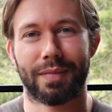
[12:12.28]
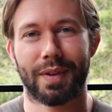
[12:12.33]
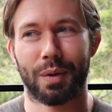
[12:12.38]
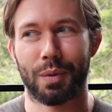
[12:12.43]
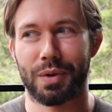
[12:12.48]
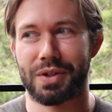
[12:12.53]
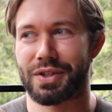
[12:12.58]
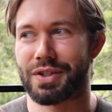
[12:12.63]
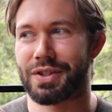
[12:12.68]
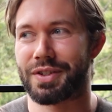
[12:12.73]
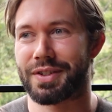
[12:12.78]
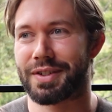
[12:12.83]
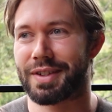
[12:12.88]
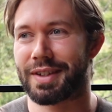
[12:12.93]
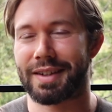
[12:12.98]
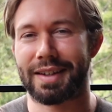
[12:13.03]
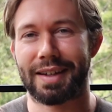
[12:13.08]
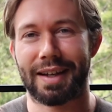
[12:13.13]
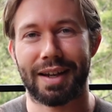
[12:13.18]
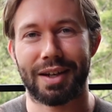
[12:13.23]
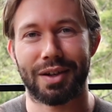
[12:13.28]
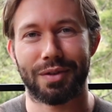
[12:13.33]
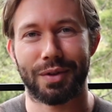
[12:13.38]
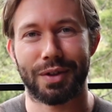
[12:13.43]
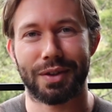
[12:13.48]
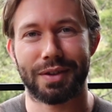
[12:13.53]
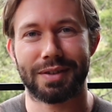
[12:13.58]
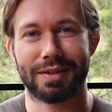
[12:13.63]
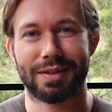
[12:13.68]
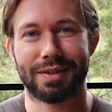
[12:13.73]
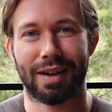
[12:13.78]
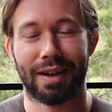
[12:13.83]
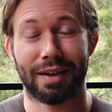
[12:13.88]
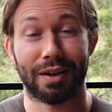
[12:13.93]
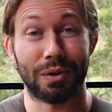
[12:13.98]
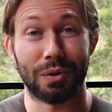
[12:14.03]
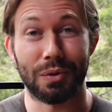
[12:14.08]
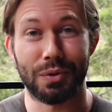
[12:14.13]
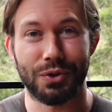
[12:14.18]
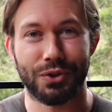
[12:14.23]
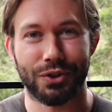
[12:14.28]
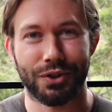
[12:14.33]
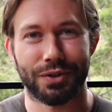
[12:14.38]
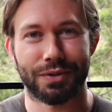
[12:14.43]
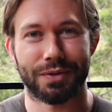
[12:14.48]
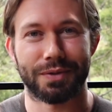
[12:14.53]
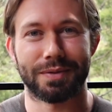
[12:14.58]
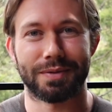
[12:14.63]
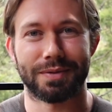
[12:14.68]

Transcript: which is, in the end of it, an illusion